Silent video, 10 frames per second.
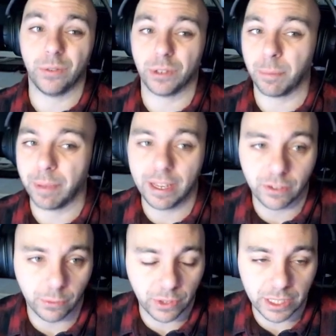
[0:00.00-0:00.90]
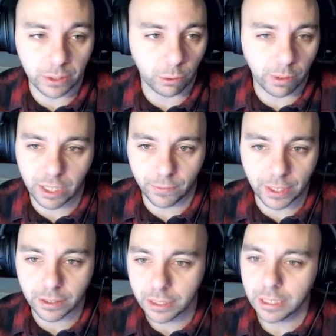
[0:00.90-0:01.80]
of a competitive scene or
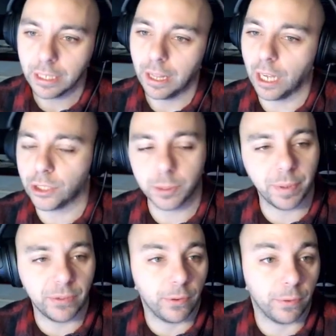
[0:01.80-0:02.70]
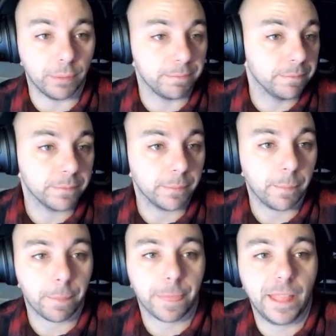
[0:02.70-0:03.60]
anything. I just played for fun
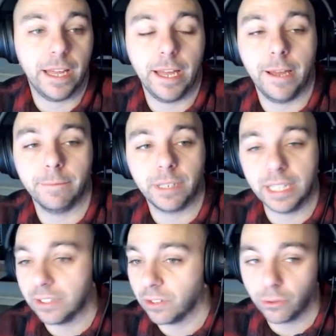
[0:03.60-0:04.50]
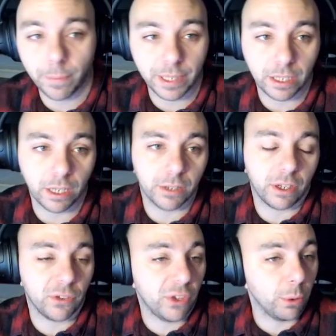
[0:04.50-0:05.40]
and collected so many cards.
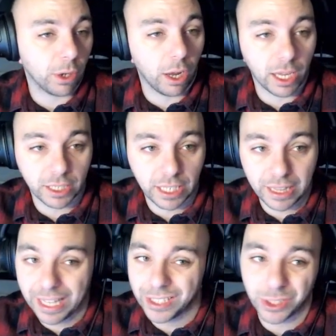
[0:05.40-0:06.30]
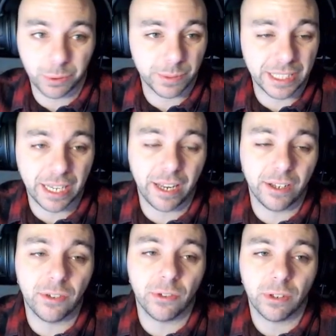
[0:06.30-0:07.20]
I've still got a collection
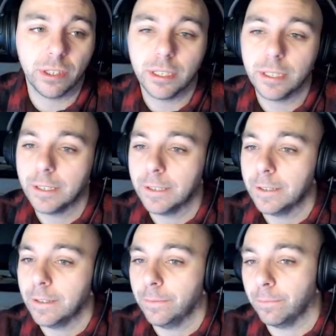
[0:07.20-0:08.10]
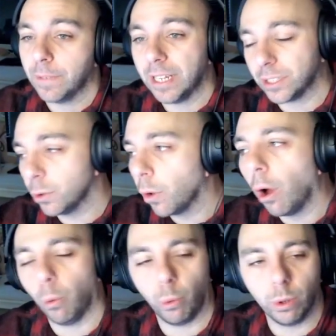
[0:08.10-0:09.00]
upstairs. It's
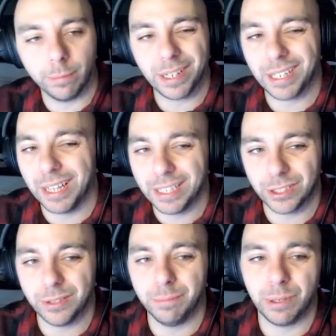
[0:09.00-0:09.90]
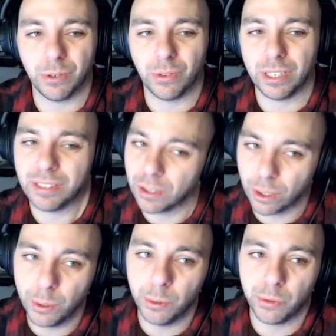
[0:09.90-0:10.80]
not all in my collection because I did
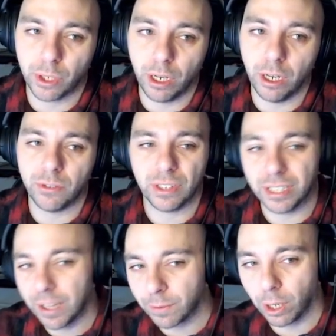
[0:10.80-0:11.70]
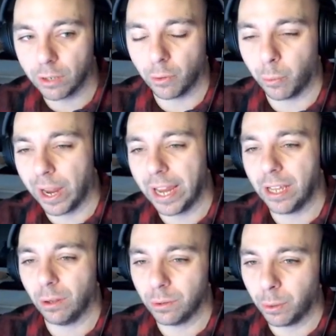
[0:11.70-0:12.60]
lose cards and give cards away
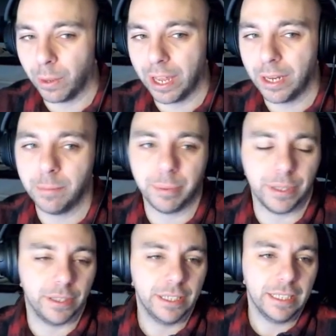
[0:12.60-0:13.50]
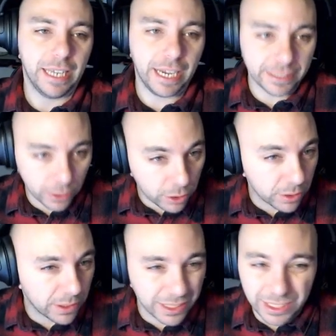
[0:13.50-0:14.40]
along the way, but it's a,
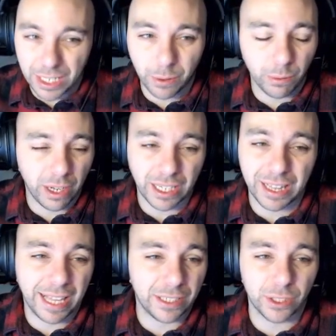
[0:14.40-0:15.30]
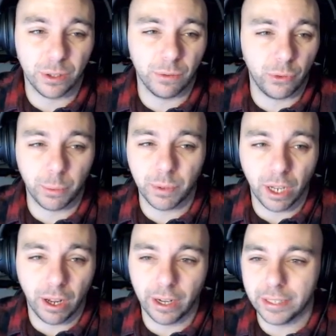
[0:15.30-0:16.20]
still a collection of some
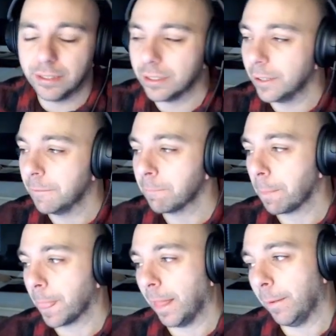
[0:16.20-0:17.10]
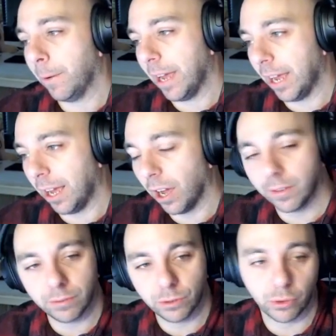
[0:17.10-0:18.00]
kind where
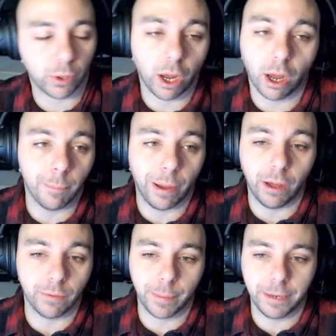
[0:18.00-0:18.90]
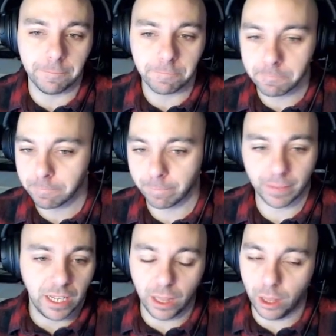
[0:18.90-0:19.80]
I just can't part from it.
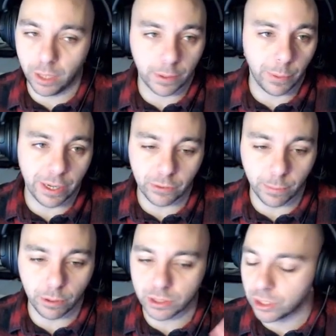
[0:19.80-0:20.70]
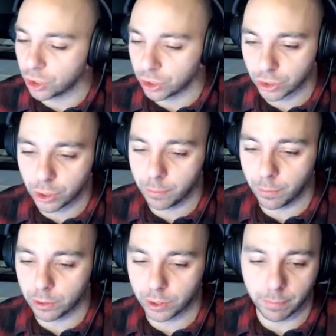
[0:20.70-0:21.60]
I love it way too much. It's just too
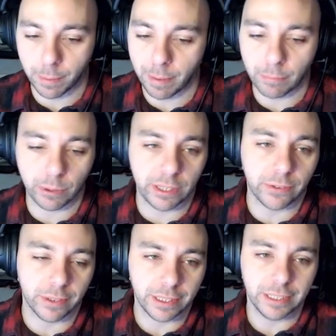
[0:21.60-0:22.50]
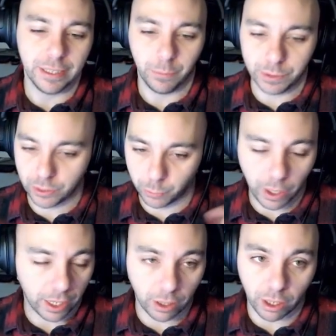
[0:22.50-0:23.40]
much of my memories, which is
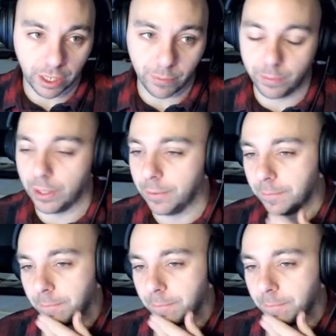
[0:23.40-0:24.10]
why I can't get rid of it.